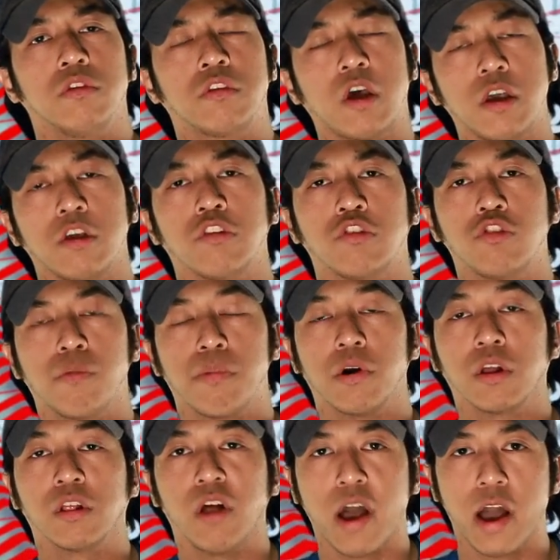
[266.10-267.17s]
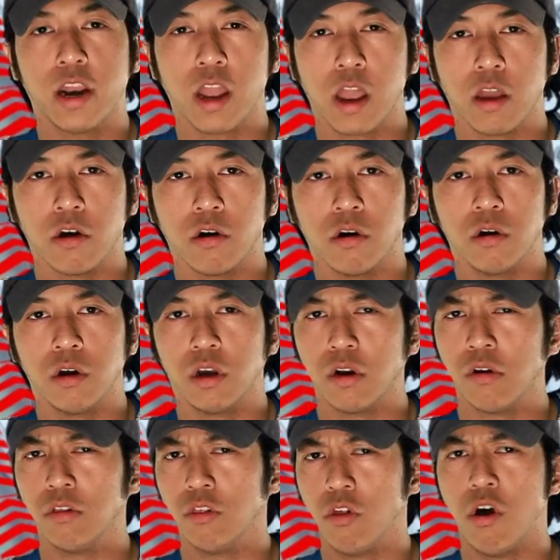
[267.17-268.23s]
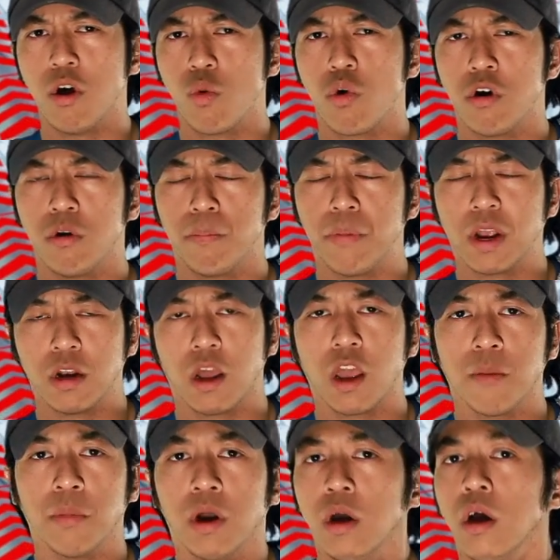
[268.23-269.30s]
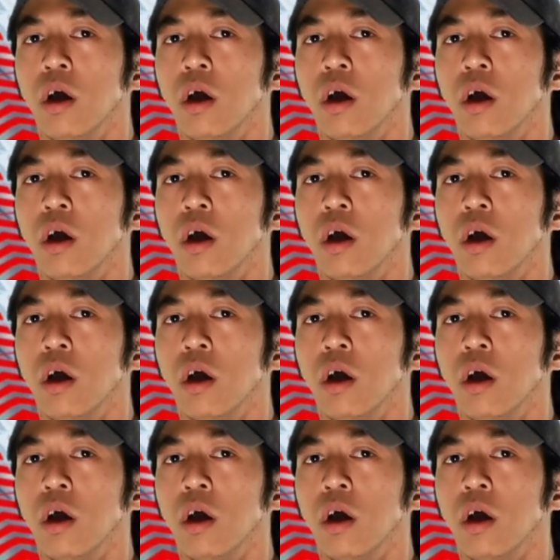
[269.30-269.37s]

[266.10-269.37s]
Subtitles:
Titan Super Gladiator, long word, big name,